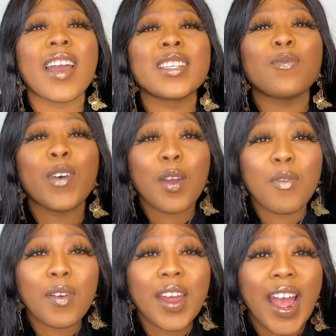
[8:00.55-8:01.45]
is very,
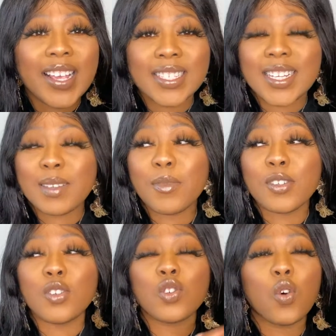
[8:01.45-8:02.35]
very isolating because
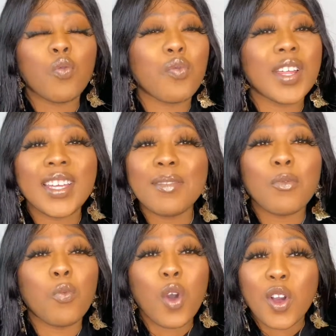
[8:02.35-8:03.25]
you don't really
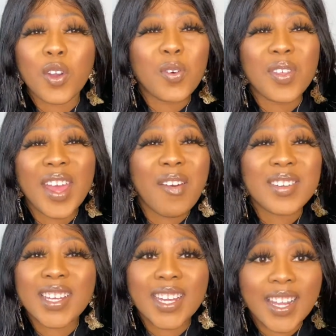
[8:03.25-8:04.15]
work on other areas
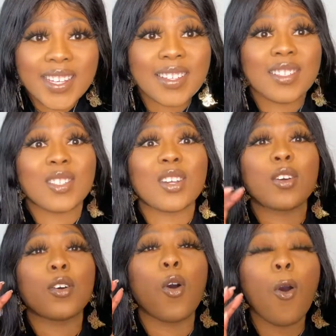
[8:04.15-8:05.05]
like your legs. It's just
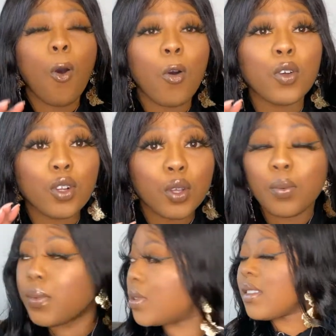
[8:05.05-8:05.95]
core glutes.